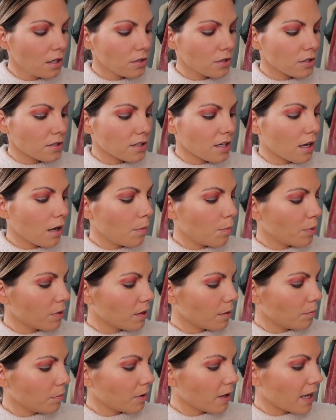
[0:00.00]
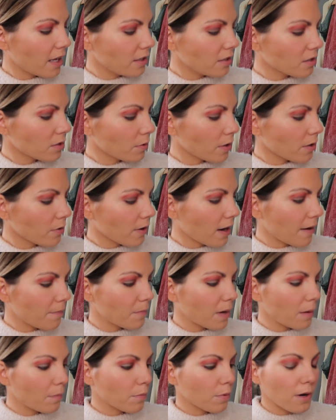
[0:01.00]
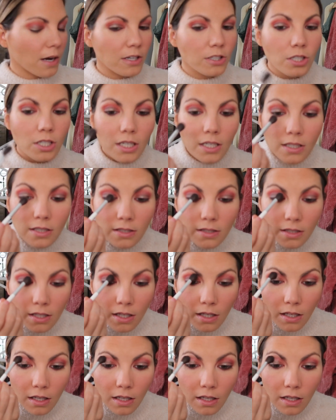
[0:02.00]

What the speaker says: just help with the blend, so I grab my Precious